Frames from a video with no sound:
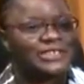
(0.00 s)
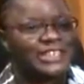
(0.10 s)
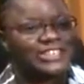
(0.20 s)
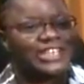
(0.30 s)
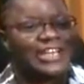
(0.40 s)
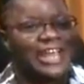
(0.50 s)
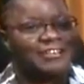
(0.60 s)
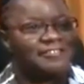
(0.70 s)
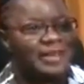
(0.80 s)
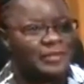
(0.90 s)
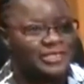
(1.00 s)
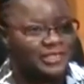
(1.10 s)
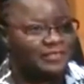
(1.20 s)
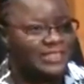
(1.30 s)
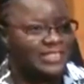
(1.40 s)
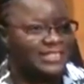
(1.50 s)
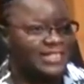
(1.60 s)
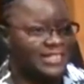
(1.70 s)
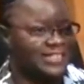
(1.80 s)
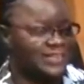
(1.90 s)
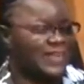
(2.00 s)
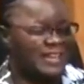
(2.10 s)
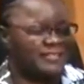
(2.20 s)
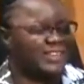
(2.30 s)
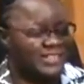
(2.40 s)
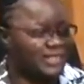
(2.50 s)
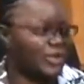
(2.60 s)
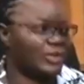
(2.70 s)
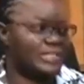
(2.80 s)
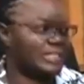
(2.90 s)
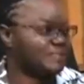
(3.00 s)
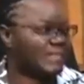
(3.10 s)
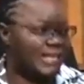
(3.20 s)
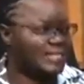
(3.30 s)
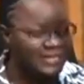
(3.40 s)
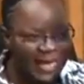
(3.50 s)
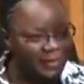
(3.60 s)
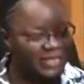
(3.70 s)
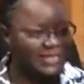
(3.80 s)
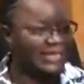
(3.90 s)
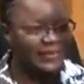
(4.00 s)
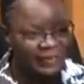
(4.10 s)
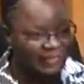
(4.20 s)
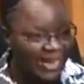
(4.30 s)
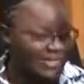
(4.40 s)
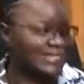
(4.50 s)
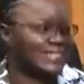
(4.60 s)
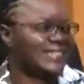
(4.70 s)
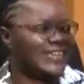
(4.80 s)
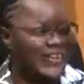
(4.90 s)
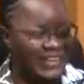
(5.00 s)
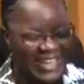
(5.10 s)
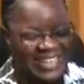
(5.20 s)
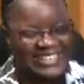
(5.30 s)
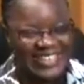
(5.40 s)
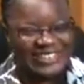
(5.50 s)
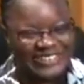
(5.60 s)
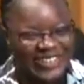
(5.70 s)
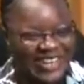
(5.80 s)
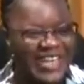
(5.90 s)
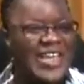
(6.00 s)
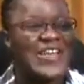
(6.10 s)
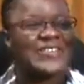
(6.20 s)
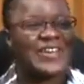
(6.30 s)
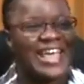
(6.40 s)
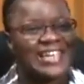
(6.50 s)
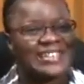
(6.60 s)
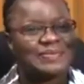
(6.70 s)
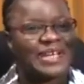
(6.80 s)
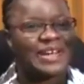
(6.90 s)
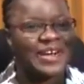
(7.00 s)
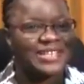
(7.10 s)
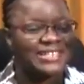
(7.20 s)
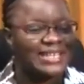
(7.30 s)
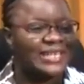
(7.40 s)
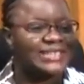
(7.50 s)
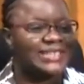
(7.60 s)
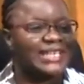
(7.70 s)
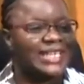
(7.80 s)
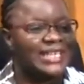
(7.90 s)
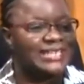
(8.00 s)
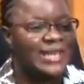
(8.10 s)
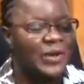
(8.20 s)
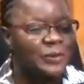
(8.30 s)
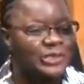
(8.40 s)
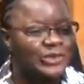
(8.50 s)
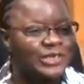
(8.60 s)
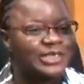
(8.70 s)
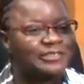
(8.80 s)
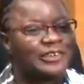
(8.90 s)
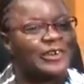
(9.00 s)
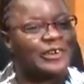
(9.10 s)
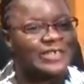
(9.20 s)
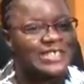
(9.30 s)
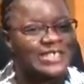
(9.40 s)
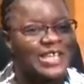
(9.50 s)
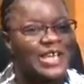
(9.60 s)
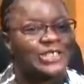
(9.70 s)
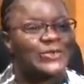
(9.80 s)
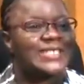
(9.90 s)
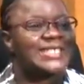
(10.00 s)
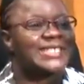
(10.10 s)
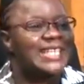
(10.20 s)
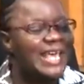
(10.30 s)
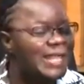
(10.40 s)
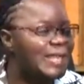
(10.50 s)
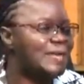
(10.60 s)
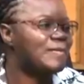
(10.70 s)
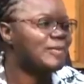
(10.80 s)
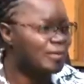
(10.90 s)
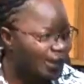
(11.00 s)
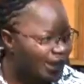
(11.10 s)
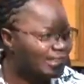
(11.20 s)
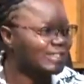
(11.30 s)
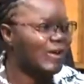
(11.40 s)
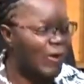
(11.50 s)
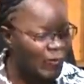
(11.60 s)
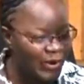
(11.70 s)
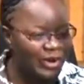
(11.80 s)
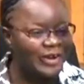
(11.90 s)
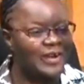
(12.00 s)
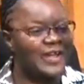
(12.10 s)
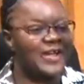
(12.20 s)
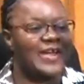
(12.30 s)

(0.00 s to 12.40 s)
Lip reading: Protection and Family Services Agency, we have Foster Care, which is big excitement and not niceness in the organization, right? Because it's an opportunity for us to celebrate our